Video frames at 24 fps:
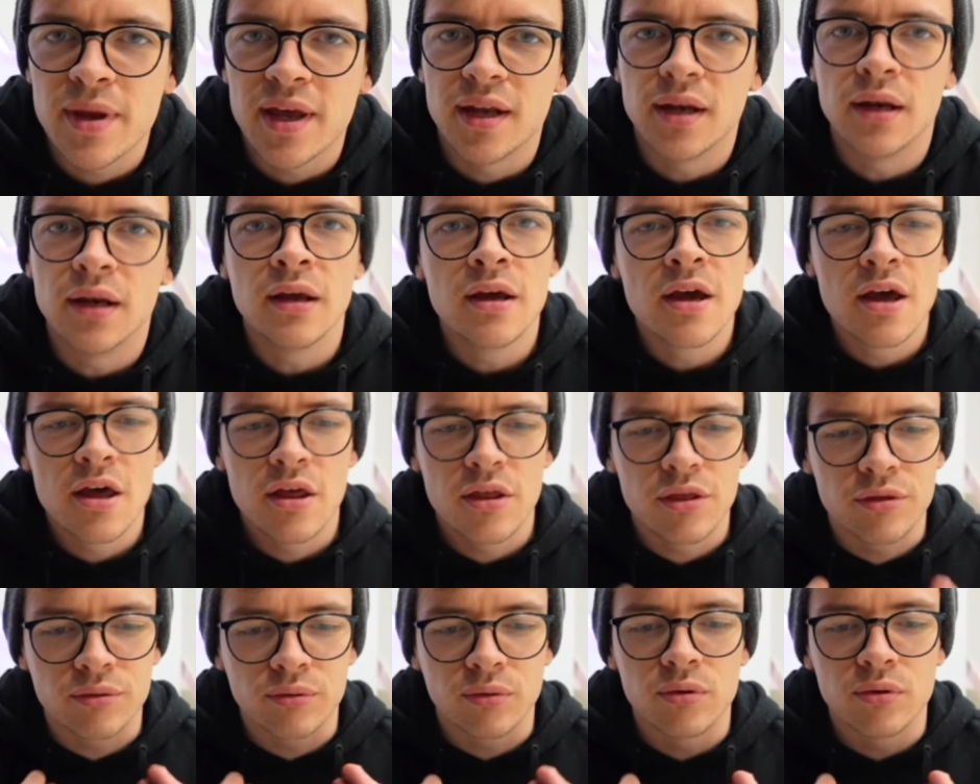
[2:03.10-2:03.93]
in
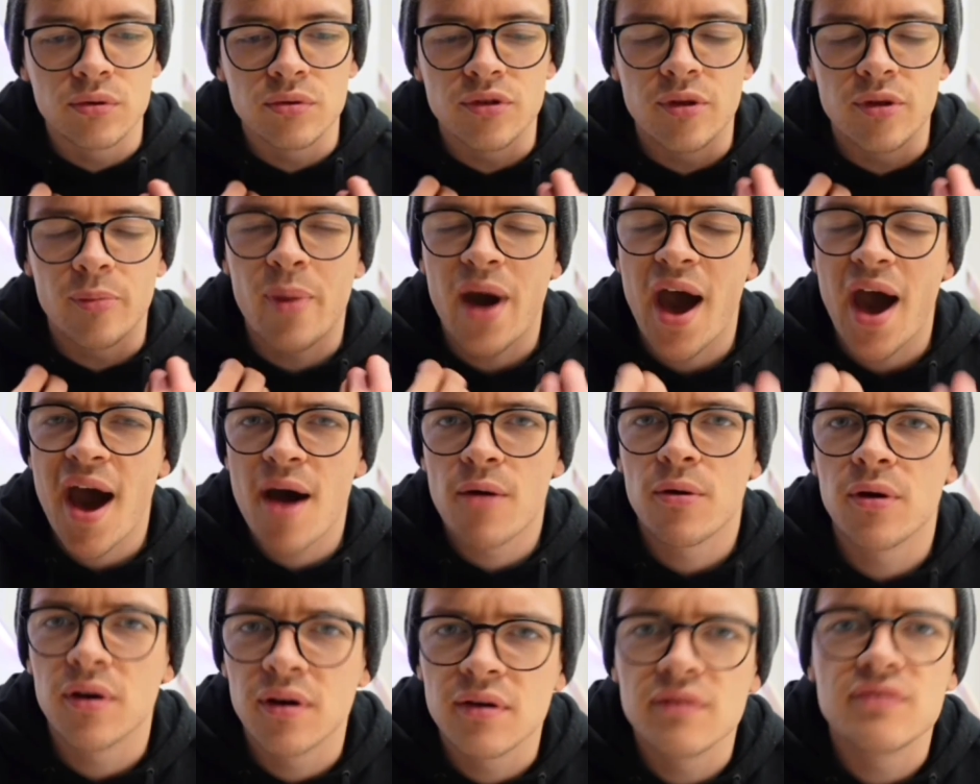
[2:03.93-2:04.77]
through the
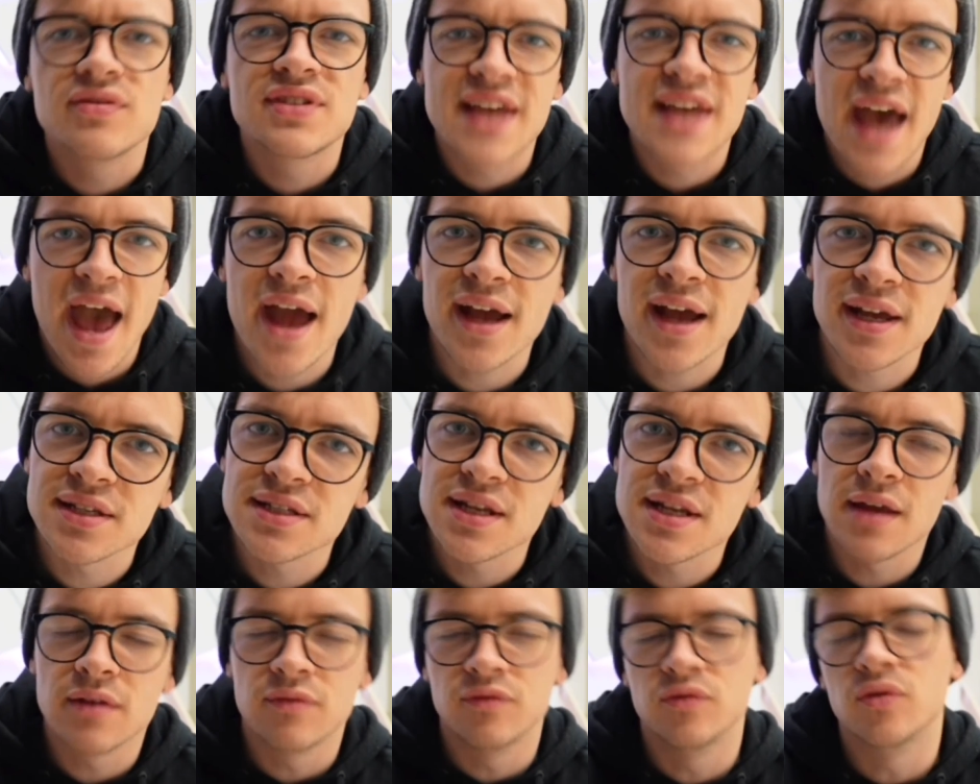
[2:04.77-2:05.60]
power of text
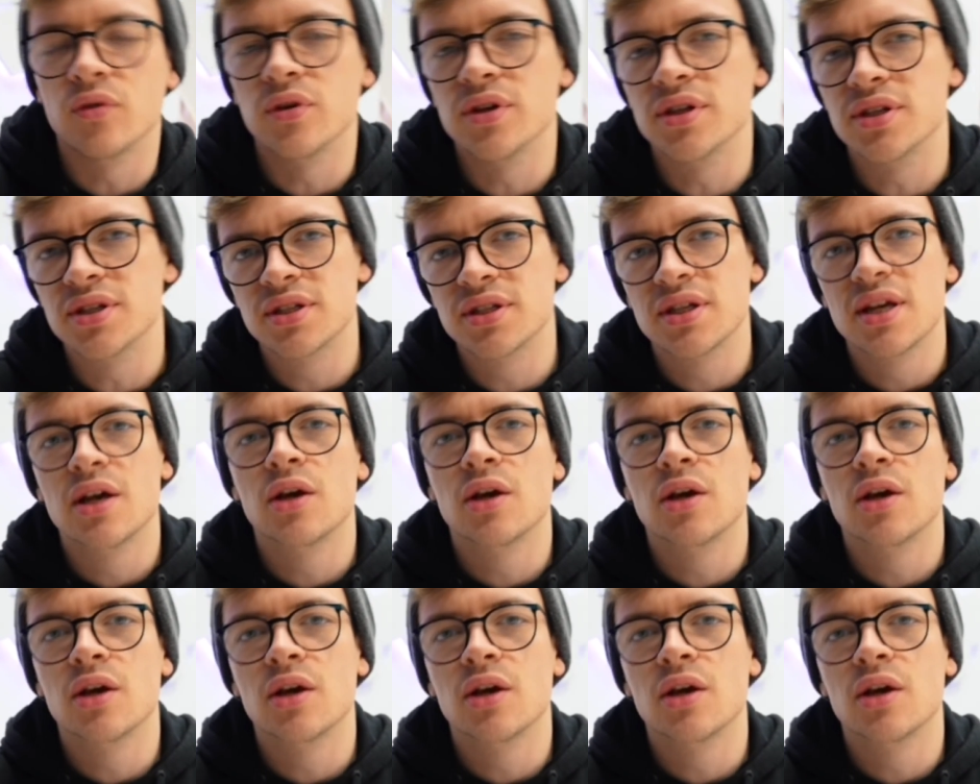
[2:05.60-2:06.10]
and voice